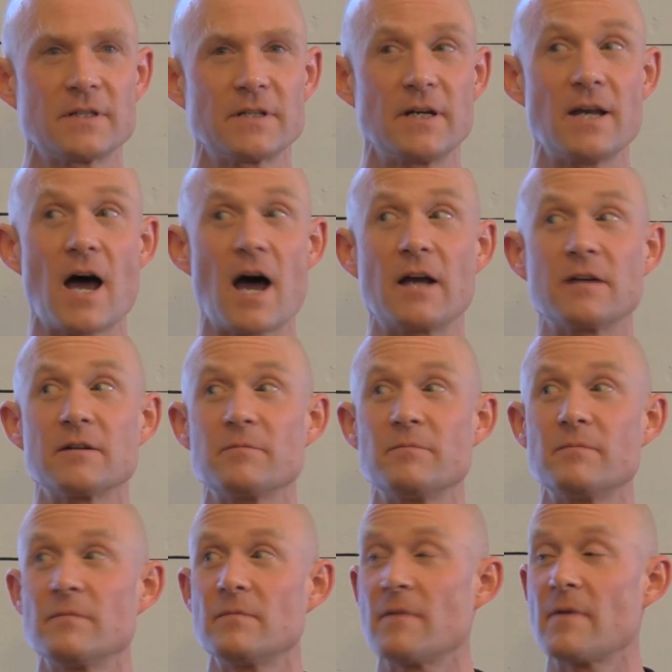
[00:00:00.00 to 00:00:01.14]
to not
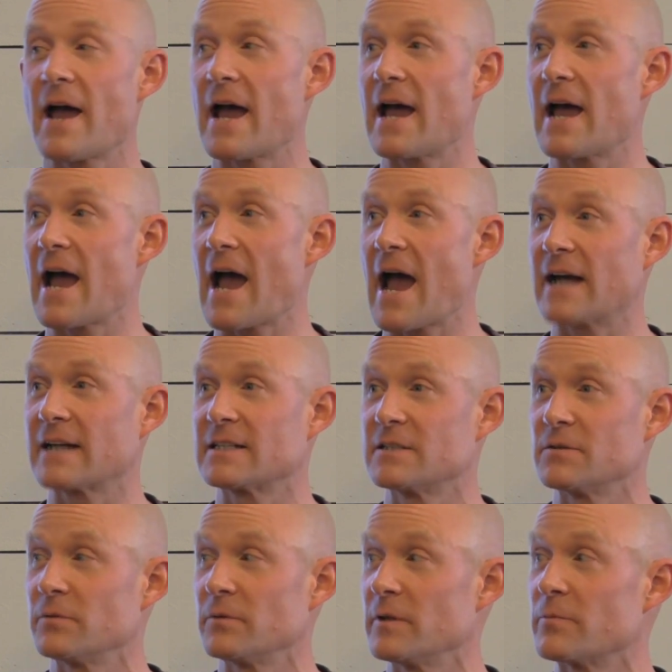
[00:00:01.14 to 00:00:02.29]

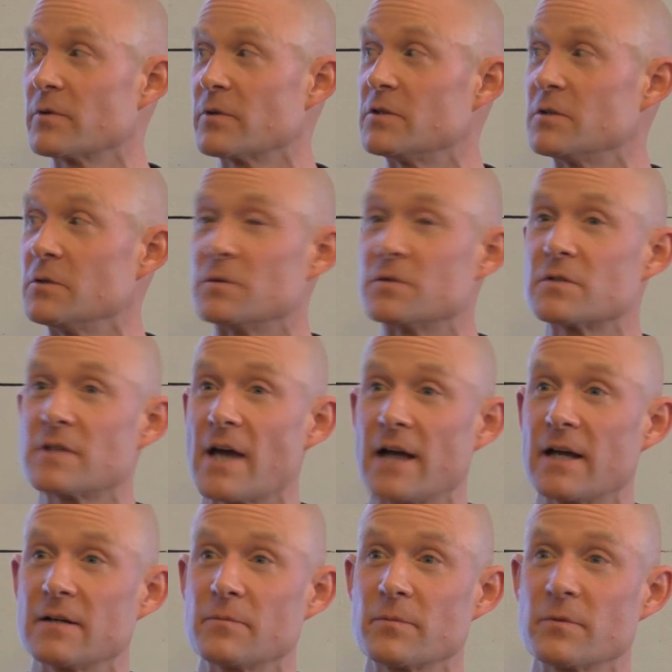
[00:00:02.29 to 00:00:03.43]
actively produce
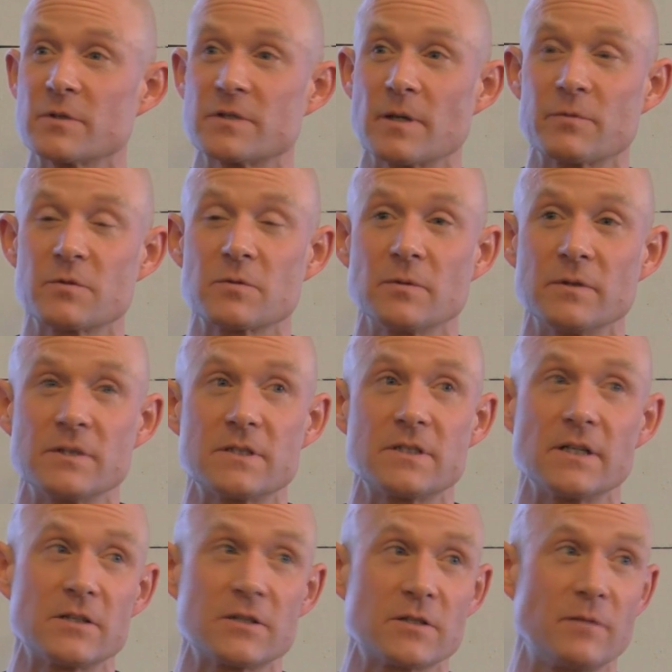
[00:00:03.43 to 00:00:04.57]
that perceptual
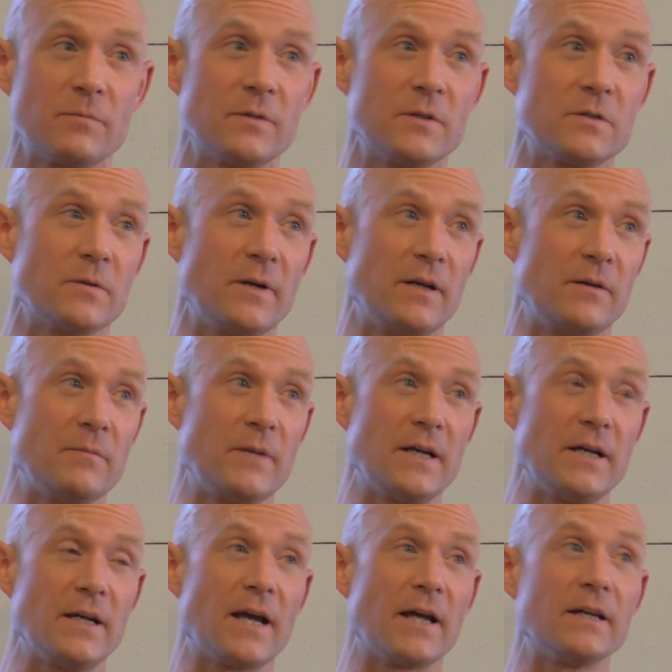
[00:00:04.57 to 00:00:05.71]
distinction between
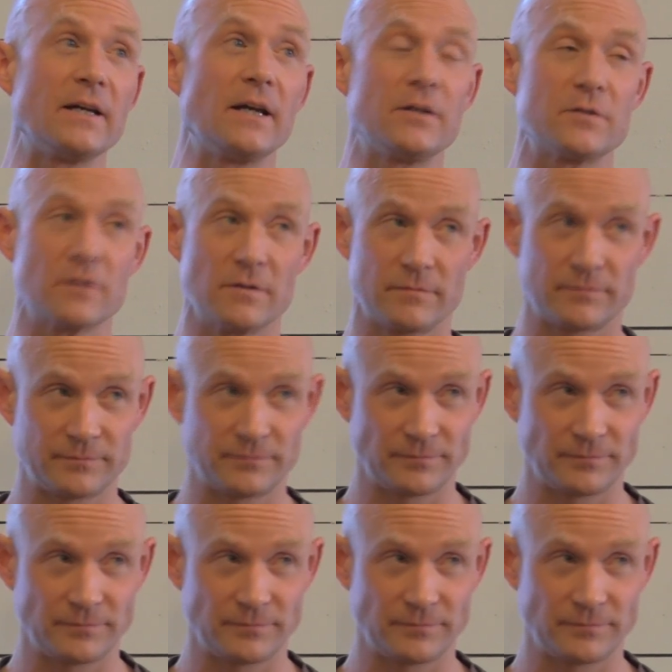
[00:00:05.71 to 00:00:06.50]
me and nature.